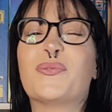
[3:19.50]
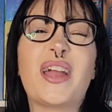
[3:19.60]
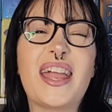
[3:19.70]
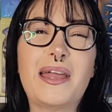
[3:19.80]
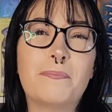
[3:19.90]

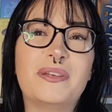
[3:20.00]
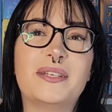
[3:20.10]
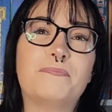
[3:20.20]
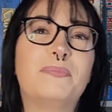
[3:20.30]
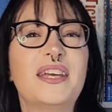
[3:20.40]
ramp
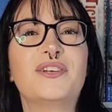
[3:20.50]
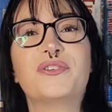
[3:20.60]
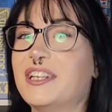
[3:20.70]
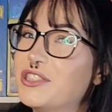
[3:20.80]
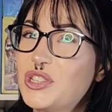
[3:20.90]
into big
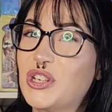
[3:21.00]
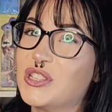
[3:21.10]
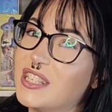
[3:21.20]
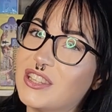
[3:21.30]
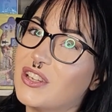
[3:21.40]

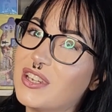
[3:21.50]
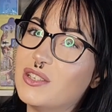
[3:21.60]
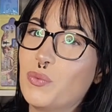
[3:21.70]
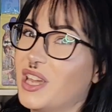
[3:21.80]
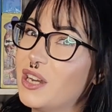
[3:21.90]
creatures and
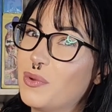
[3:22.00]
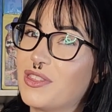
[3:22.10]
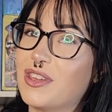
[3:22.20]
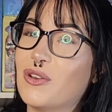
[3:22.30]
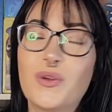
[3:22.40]
looking to win
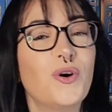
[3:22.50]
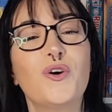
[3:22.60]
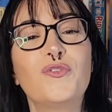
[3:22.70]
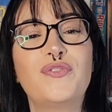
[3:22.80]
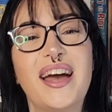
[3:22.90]
with good
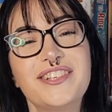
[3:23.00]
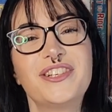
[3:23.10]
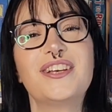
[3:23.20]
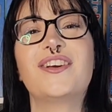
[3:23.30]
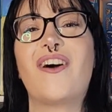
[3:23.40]

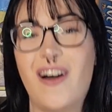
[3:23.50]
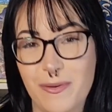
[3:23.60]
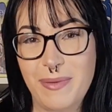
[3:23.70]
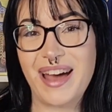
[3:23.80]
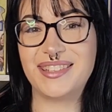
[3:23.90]
old-fashioned
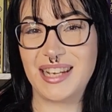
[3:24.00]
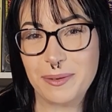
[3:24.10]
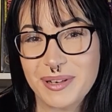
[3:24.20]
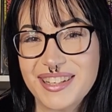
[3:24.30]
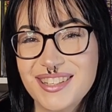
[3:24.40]
combat
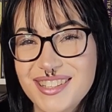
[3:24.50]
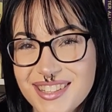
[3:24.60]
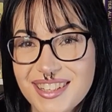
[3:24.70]
damage.